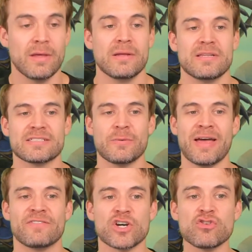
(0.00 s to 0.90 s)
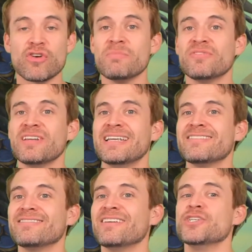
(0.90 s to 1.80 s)
Next up, we have Crimson
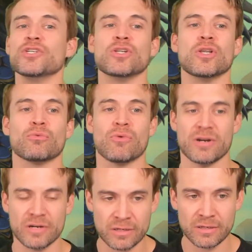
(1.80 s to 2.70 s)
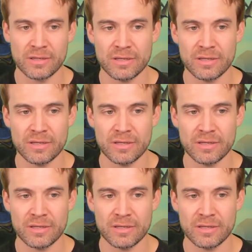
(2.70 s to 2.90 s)
Sigil Runner.